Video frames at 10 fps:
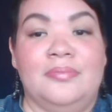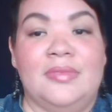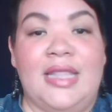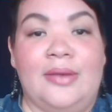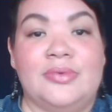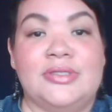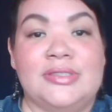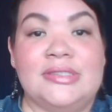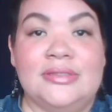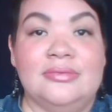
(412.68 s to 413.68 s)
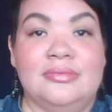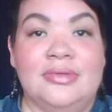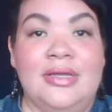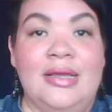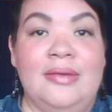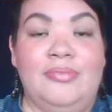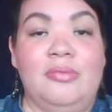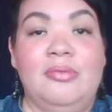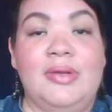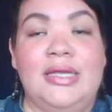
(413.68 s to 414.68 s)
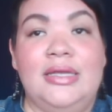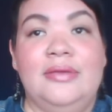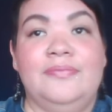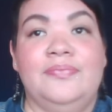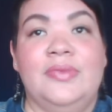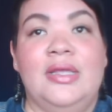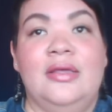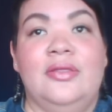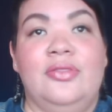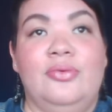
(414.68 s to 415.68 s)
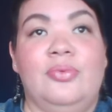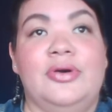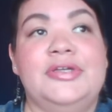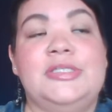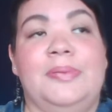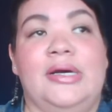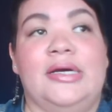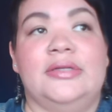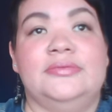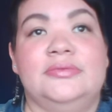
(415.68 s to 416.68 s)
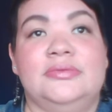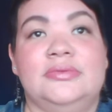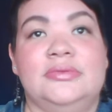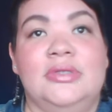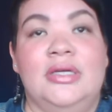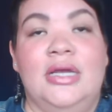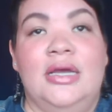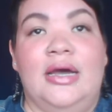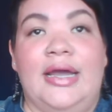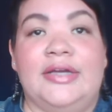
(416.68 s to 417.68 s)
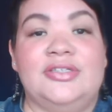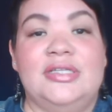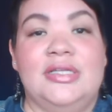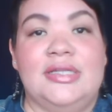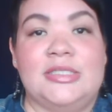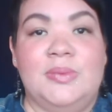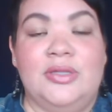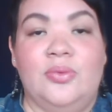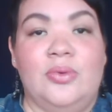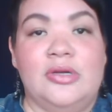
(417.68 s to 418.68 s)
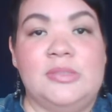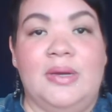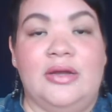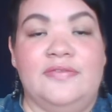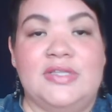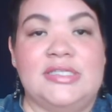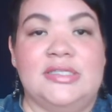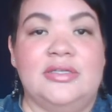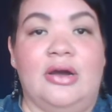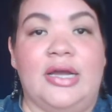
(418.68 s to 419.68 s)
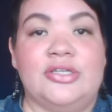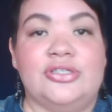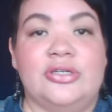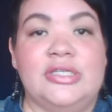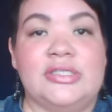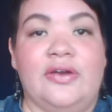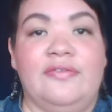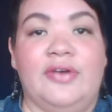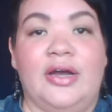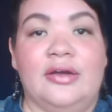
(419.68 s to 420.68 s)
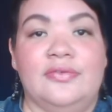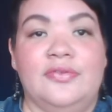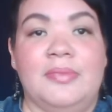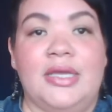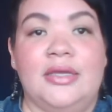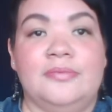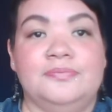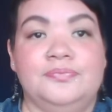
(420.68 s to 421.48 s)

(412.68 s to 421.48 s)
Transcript: That was probably the worst part. I actually think that's been the worst part of this entire journey so far for me.